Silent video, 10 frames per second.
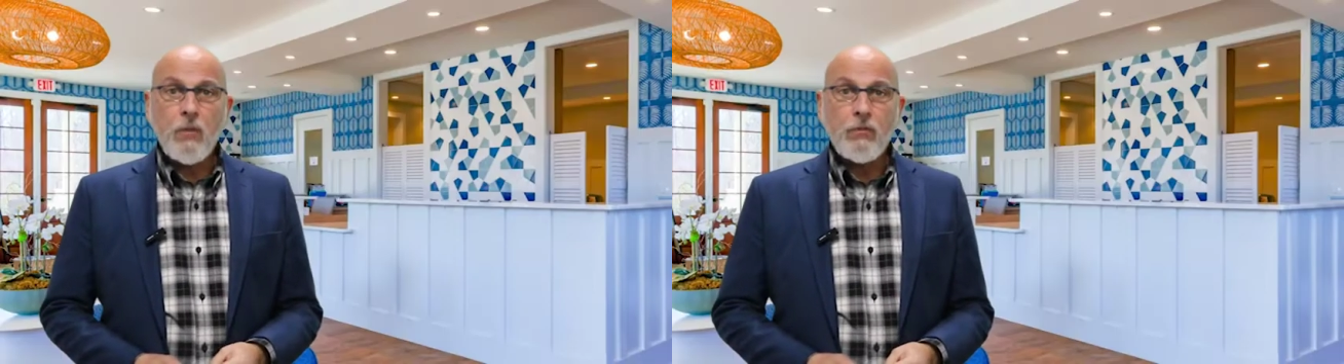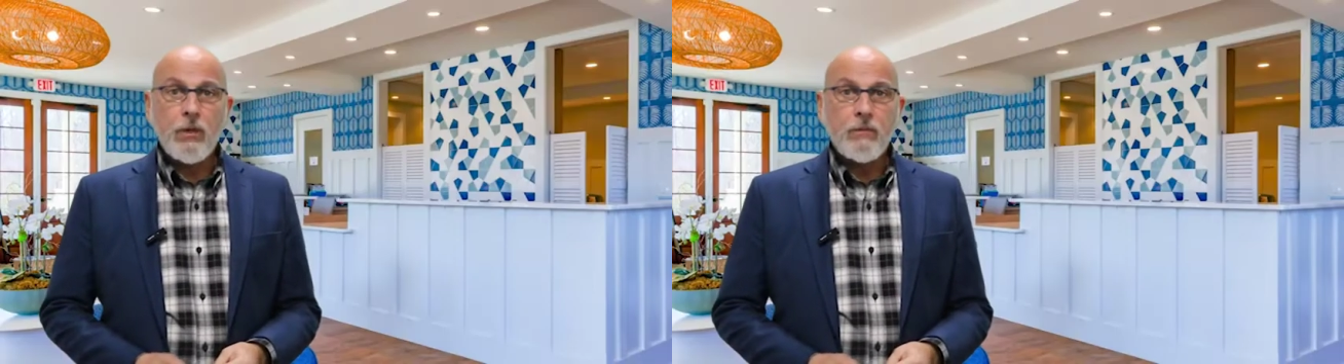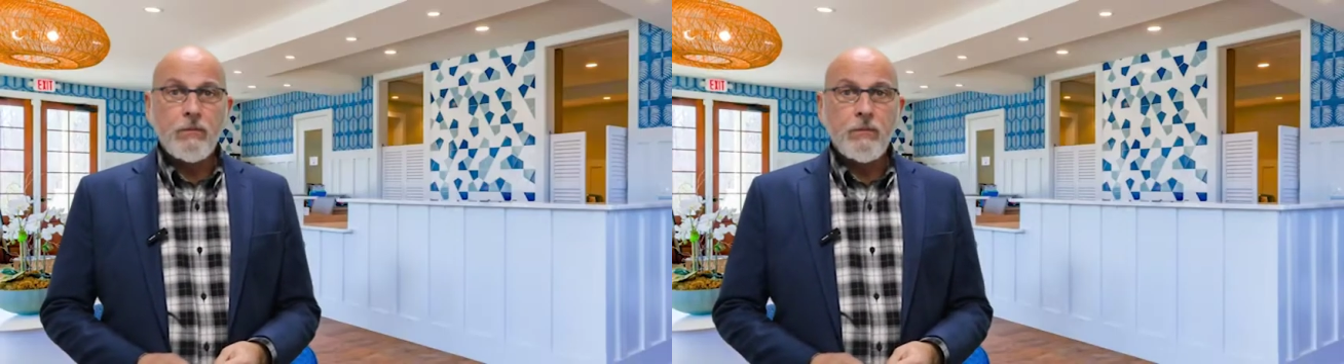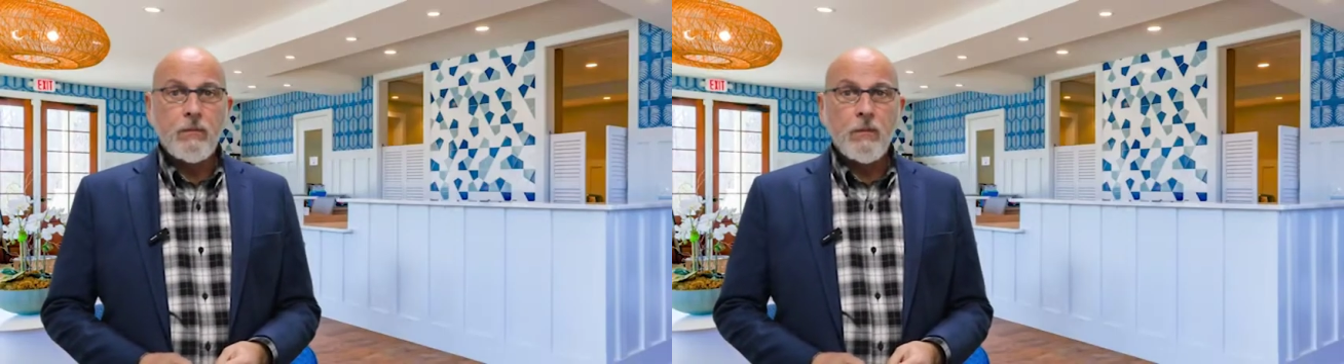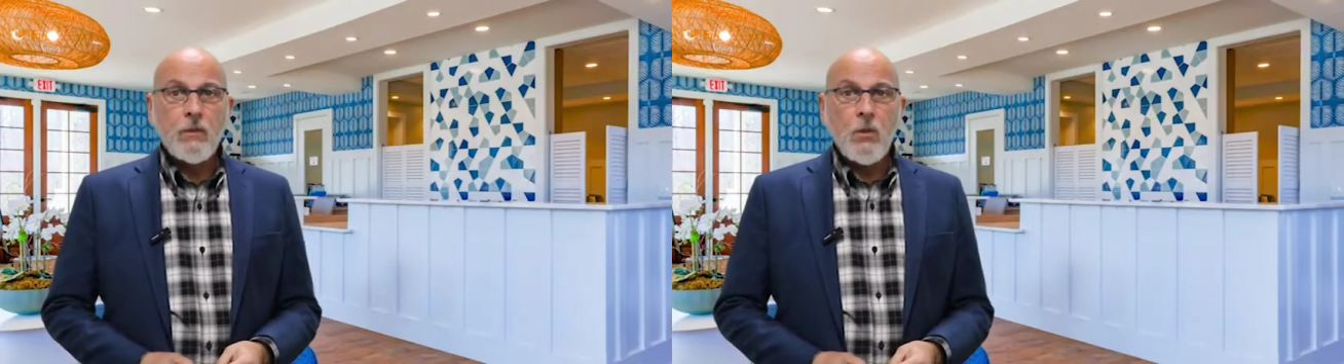comfort.
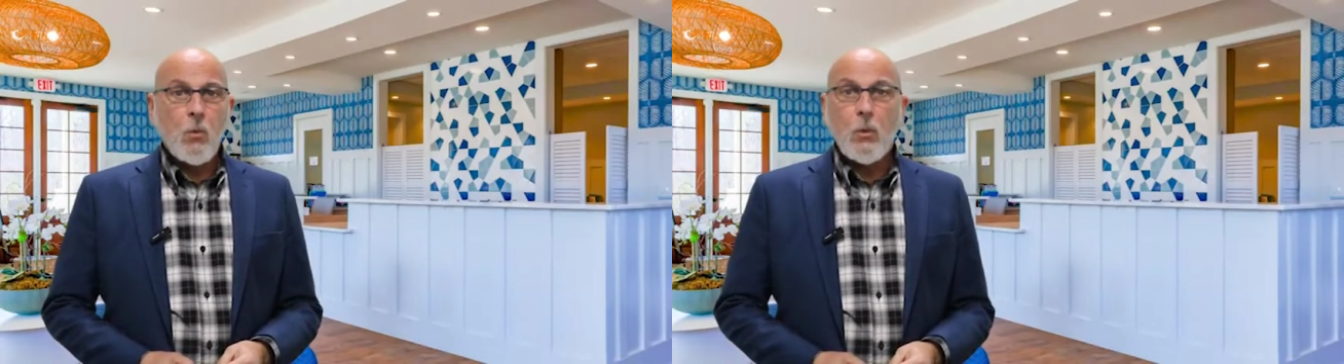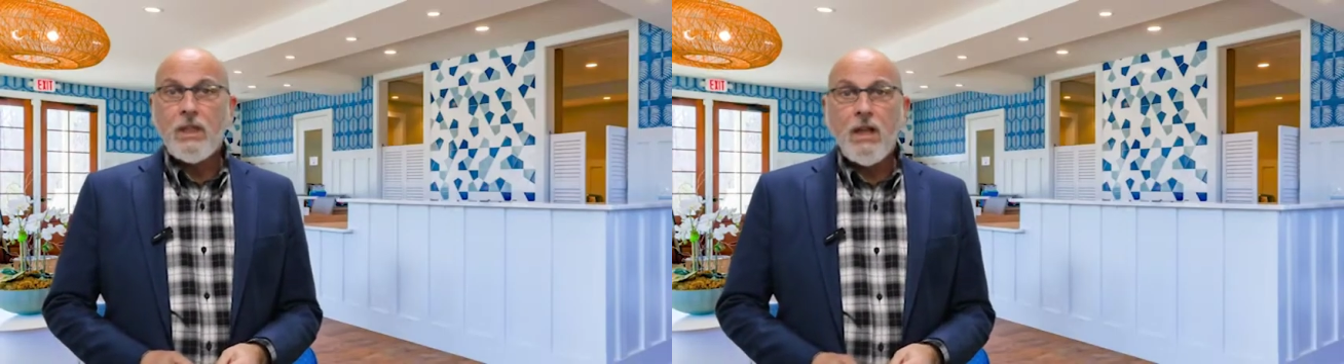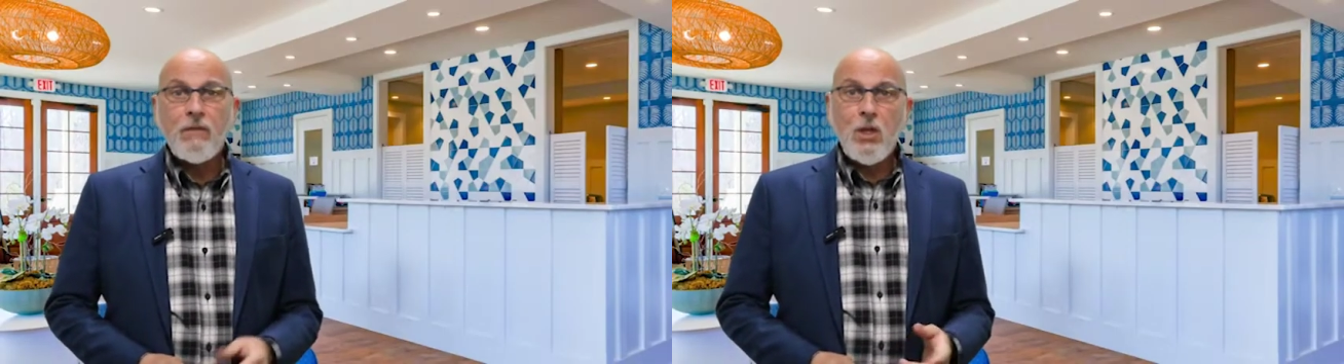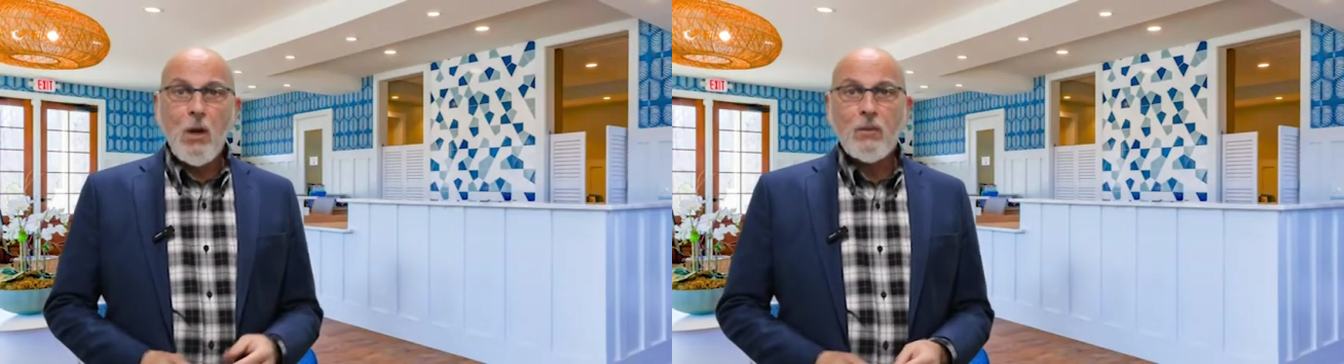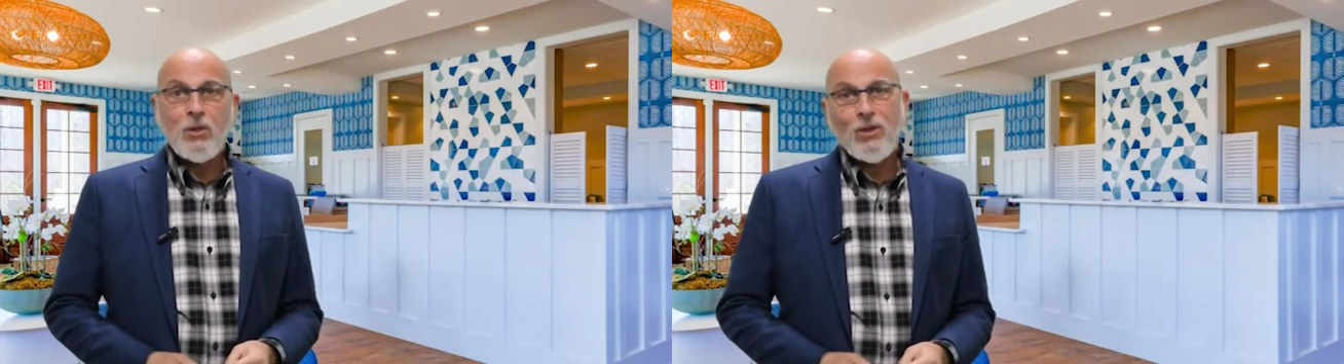We'd love the
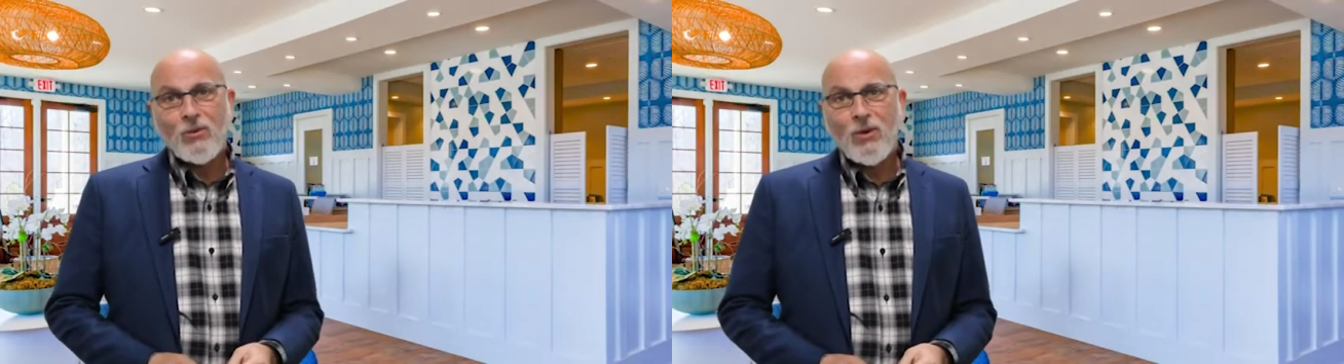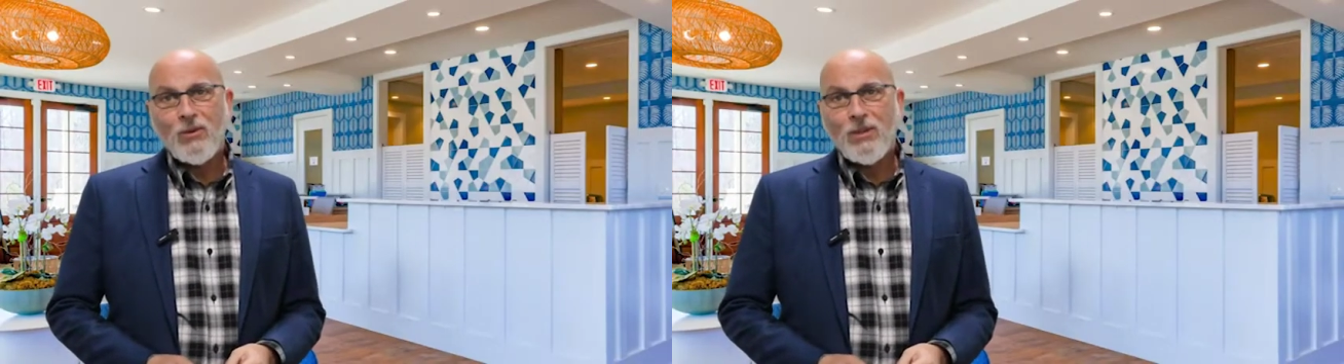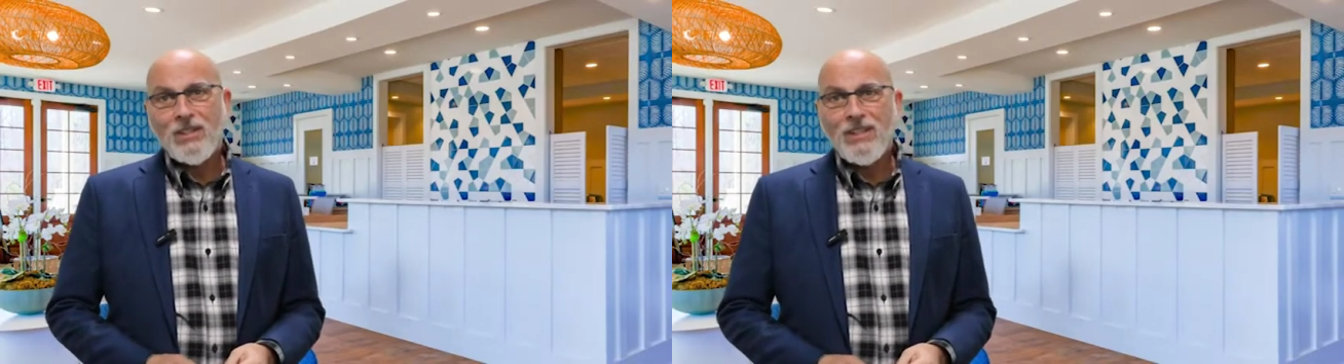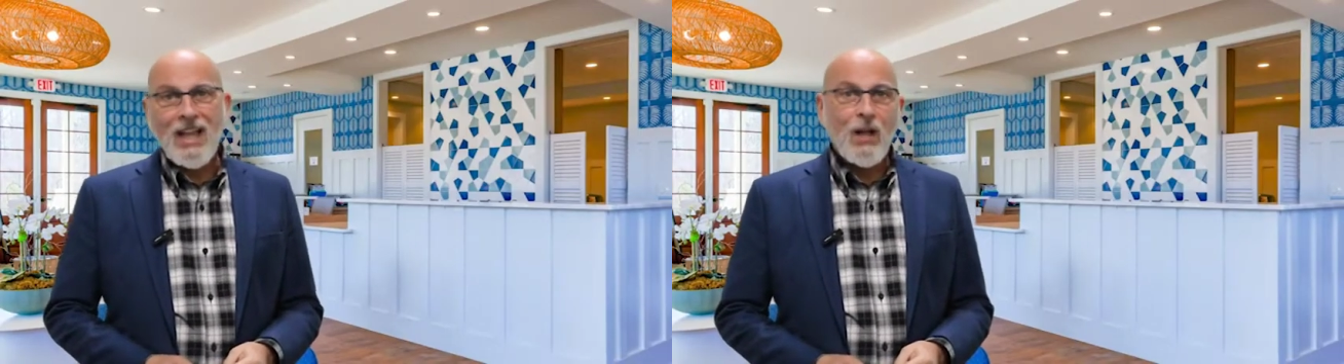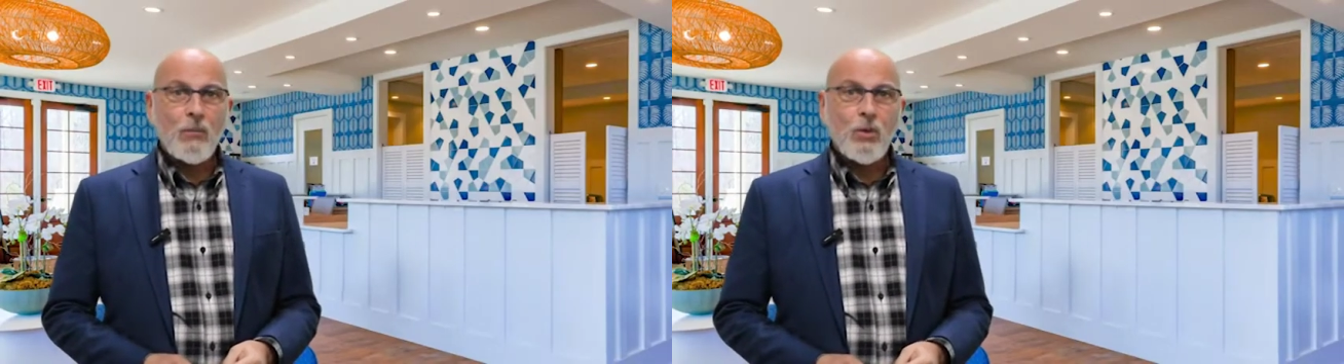opportunity to work with you to help